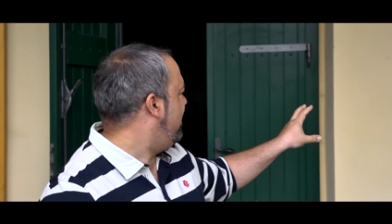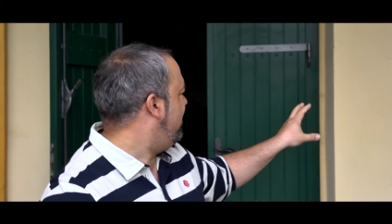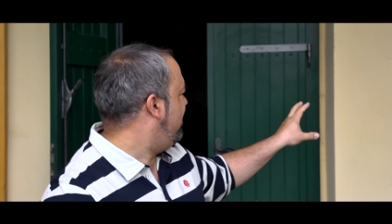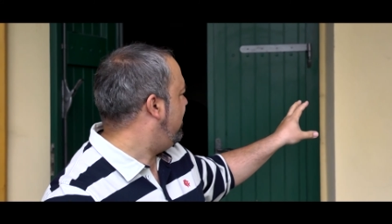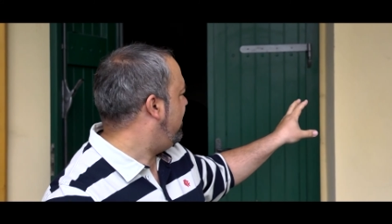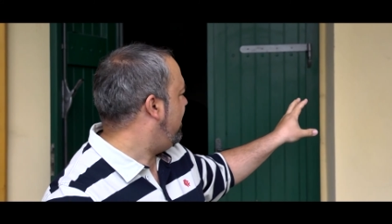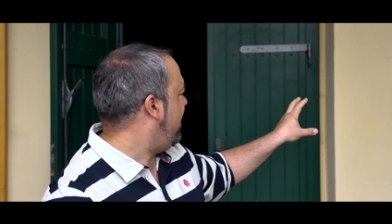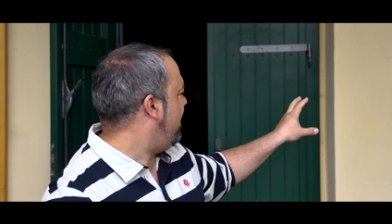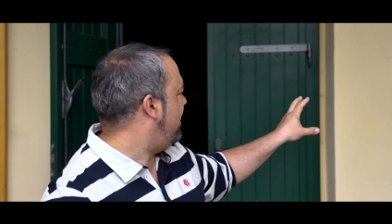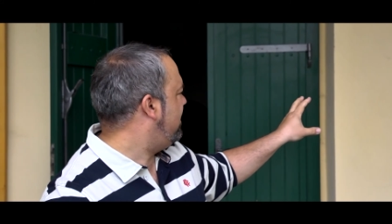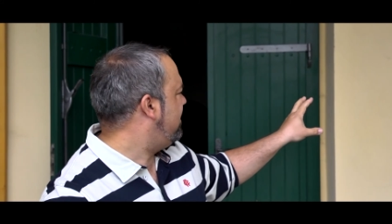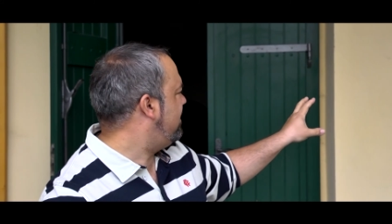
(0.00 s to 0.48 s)

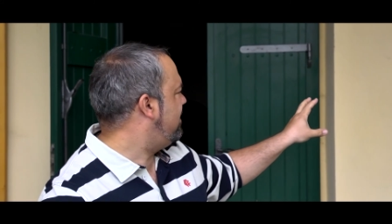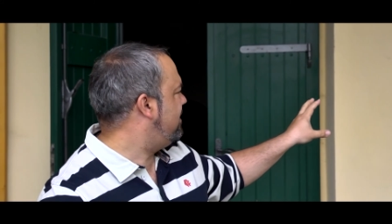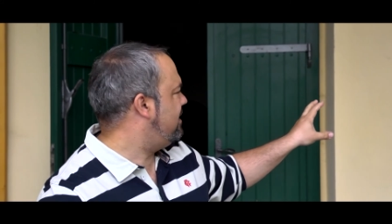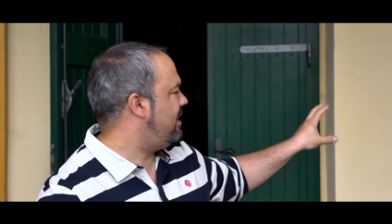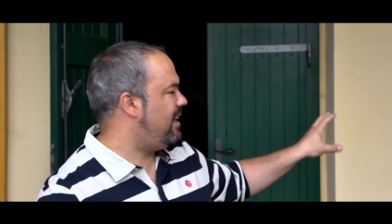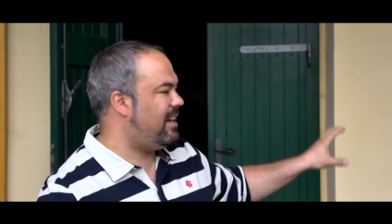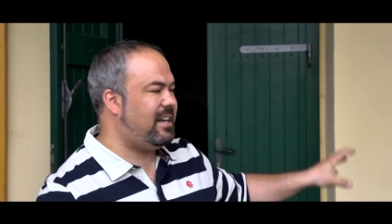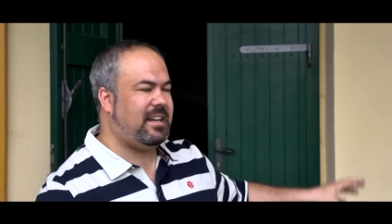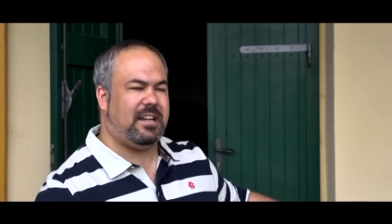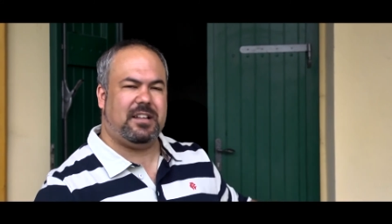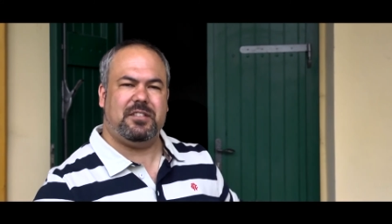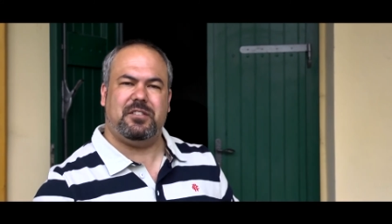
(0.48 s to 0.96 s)
that
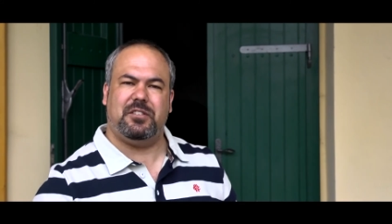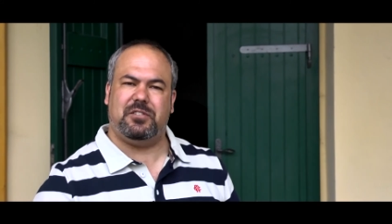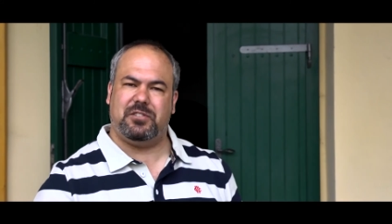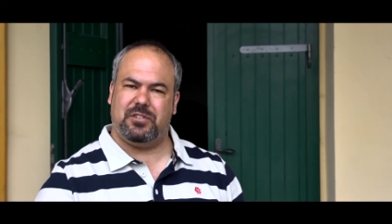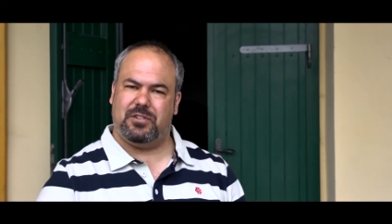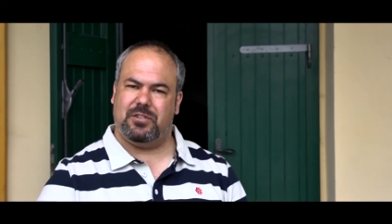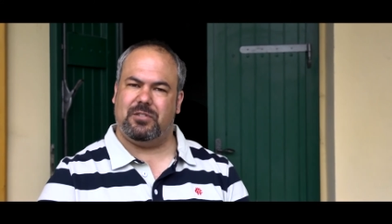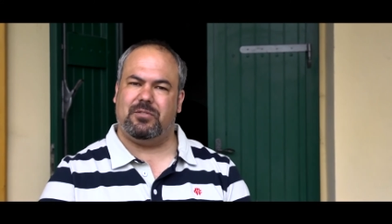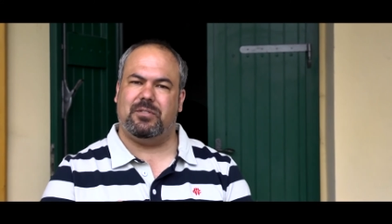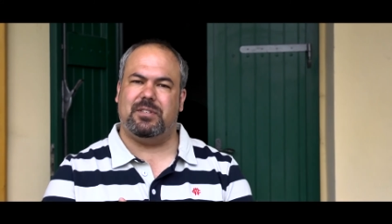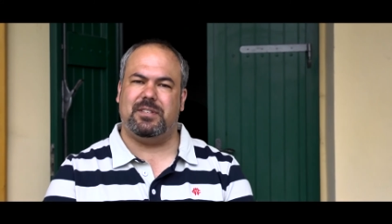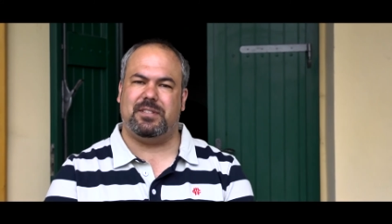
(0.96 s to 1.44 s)
the
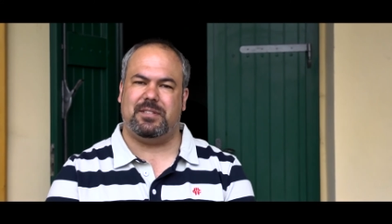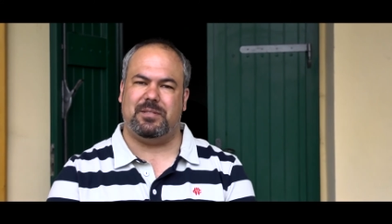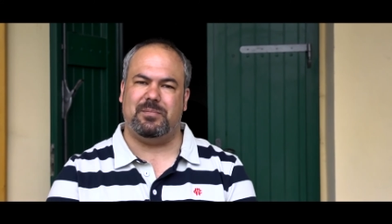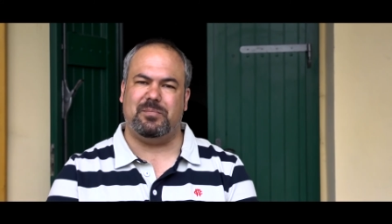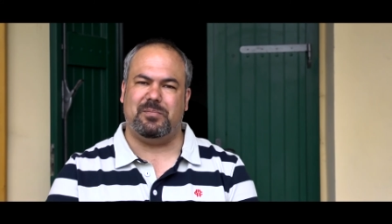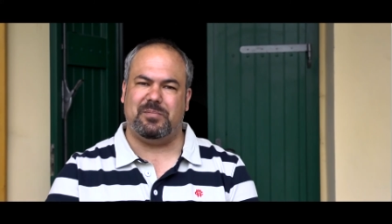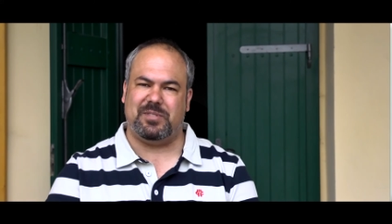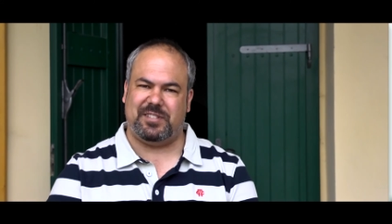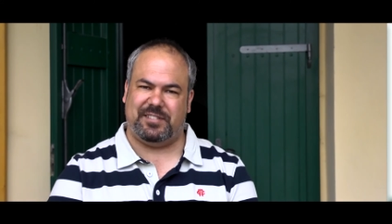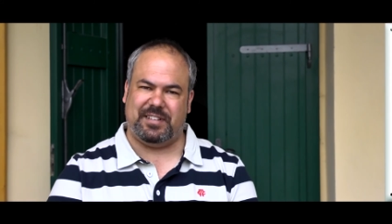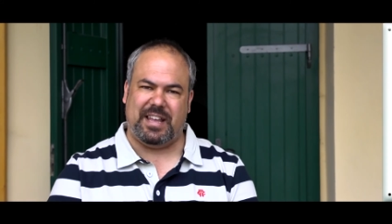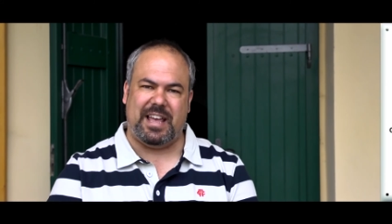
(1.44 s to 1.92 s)

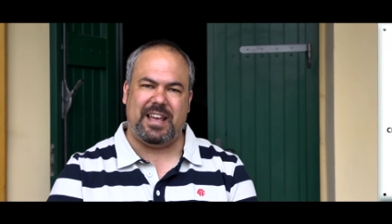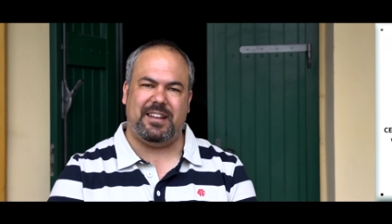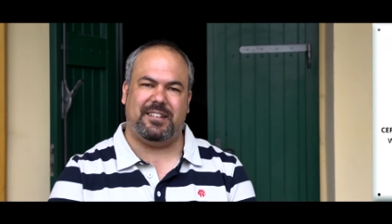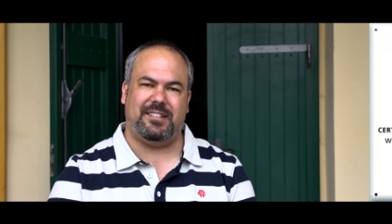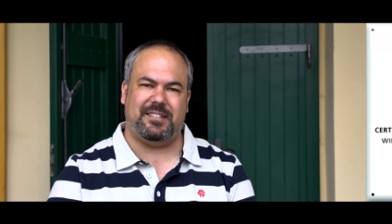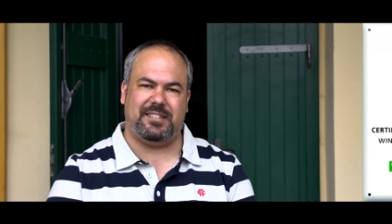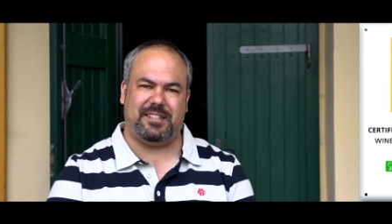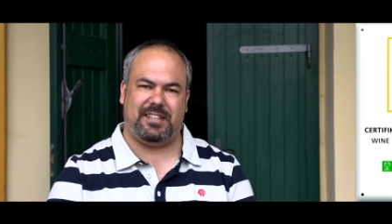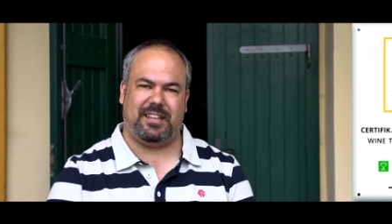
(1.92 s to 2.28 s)
tourism standards